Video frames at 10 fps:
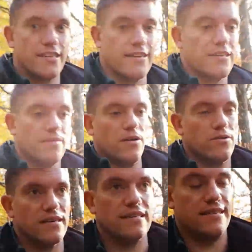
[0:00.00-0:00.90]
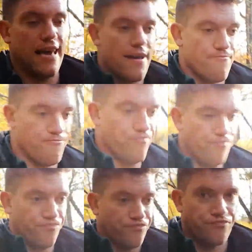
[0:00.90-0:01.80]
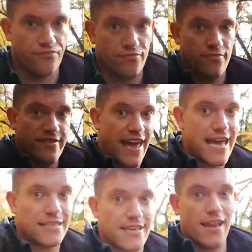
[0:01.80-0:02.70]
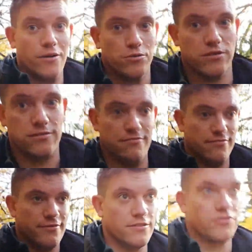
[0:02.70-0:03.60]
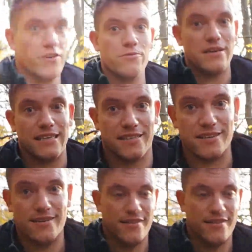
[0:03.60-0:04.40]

to think about, is get yourself out and do this.